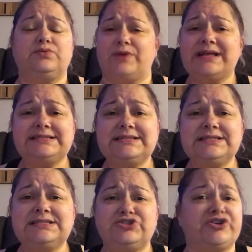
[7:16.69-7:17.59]

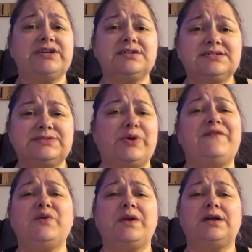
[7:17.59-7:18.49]
resins, drills,
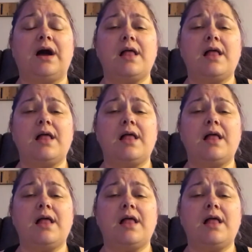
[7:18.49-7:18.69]
whatever you want to